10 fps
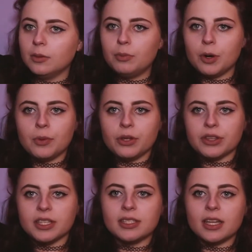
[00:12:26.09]
purple on
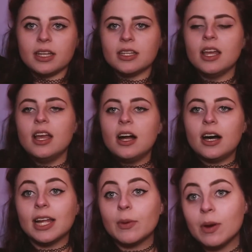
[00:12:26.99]
this side, and
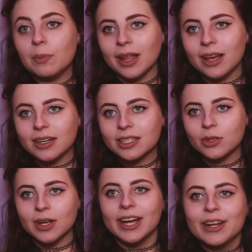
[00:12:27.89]
I wear black,
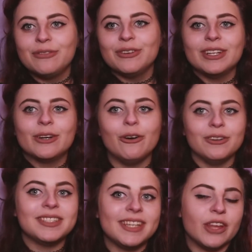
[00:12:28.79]
so I kind of feel like all
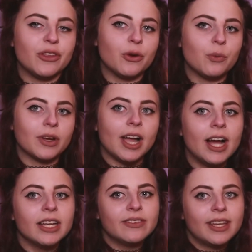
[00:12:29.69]
together we're
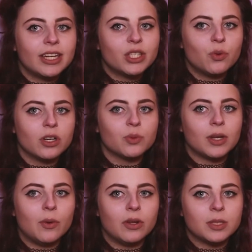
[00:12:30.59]
kind of getting towards
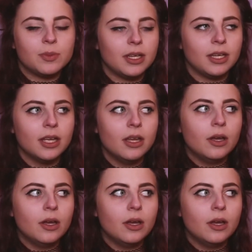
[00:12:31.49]
what I want to be,